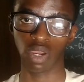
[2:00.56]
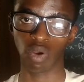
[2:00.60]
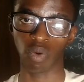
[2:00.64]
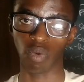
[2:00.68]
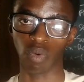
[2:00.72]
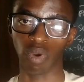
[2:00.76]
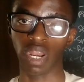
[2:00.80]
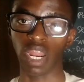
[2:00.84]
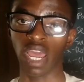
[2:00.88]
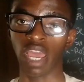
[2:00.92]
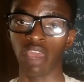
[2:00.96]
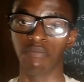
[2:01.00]

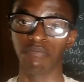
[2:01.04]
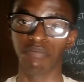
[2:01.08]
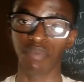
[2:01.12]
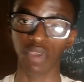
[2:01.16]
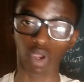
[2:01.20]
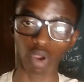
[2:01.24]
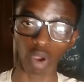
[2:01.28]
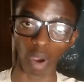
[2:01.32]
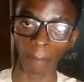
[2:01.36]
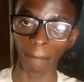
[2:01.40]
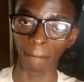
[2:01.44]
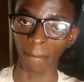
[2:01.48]
When I
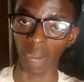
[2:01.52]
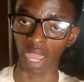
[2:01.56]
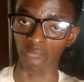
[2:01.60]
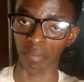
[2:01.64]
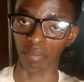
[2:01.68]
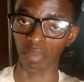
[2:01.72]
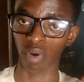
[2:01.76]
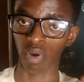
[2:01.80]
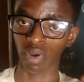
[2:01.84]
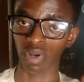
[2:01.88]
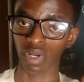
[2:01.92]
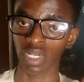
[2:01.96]
pick up my
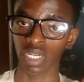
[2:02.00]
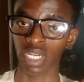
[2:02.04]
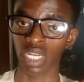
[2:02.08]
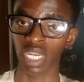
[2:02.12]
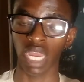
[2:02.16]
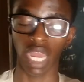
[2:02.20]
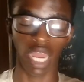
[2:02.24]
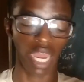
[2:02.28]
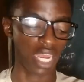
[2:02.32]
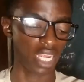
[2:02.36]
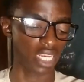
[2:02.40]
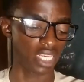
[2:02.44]
phone
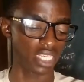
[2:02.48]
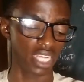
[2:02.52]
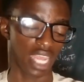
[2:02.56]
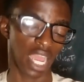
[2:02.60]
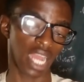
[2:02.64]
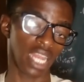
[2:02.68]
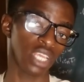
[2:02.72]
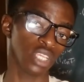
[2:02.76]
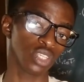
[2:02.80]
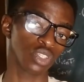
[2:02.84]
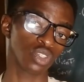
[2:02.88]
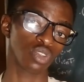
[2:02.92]
and
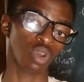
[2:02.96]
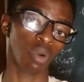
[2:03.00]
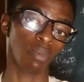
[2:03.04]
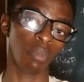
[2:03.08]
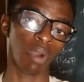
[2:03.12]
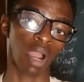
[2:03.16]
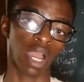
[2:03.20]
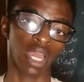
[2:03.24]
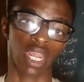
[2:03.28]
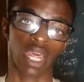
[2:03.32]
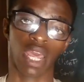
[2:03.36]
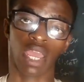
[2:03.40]
dial his
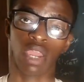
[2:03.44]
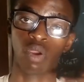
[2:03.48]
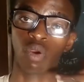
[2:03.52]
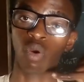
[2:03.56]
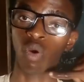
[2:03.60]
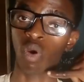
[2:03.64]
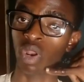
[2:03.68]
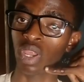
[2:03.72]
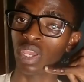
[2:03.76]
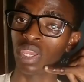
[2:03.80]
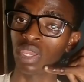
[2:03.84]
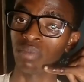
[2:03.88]
number and I
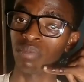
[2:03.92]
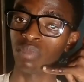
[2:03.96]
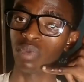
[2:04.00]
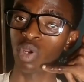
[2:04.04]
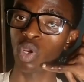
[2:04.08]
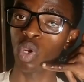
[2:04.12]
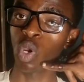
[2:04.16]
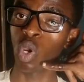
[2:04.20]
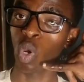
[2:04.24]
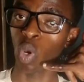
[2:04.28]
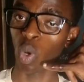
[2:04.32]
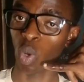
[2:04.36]
call him,
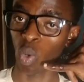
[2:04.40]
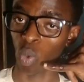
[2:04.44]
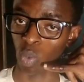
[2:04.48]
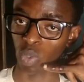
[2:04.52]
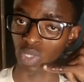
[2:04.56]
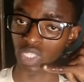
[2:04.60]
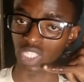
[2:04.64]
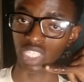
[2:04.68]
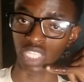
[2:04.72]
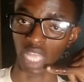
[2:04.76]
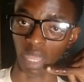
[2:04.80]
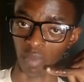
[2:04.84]

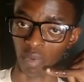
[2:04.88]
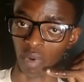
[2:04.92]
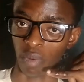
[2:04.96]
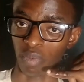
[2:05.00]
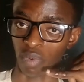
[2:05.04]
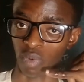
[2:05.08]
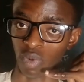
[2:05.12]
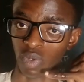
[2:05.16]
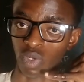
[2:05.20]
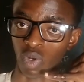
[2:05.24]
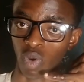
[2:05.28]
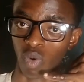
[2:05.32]
which type of
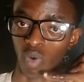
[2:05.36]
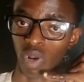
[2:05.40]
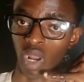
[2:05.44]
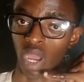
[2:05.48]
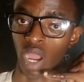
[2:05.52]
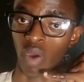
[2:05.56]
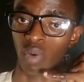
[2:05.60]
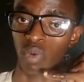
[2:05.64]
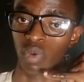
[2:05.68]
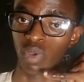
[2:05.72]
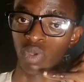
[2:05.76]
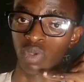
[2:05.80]
protocol
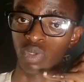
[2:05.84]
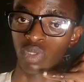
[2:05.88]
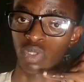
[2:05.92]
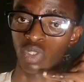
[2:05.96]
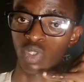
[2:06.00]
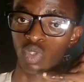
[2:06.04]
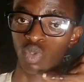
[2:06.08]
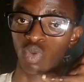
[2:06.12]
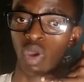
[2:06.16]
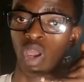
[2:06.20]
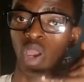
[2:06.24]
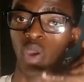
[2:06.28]
are we using?
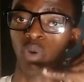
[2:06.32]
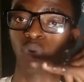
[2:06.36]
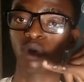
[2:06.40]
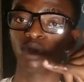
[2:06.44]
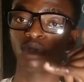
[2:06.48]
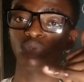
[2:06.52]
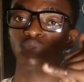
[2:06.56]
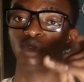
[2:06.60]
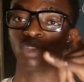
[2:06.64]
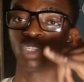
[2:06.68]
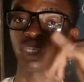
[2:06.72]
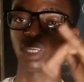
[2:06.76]
So I
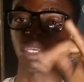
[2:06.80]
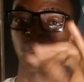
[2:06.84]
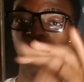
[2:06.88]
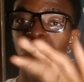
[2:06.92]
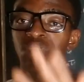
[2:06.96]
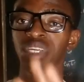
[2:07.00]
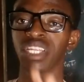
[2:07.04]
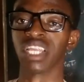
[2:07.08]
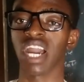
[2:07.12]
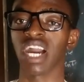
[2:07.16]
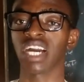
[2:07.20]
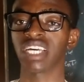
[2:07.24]
want you to give
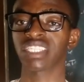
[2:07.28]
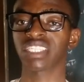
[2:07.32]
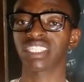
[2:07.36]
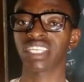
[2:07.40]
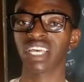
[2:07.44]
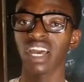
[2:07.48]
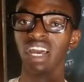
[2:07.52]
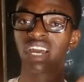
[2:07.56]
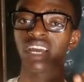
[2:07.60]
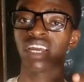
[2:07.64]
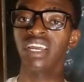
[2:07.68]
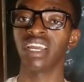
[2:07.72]
me the
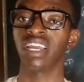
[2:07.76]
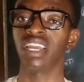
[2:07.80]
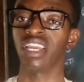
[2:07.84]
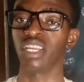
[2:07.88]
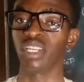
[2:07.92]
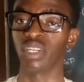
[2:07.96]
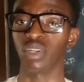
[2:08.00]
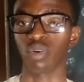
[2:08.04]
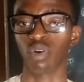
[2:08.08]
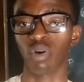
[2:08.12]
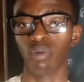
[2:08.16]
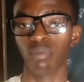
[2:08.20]
answer
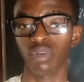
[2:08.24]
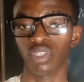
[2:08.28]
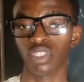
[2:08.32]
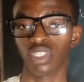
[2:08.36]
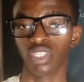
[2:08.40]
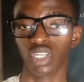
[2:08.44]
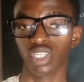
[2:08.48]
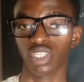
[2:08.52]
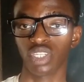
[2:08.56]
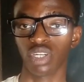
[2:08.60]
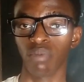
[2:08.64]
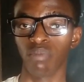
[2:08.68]
in the comment
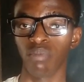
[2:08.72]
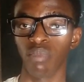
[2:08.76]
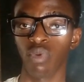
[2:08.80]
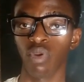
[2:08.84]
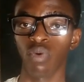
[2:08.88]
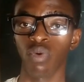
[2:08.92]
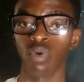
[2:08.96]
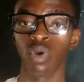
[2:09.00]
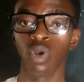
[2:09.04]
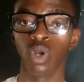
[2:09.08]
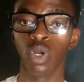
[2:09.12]
section below.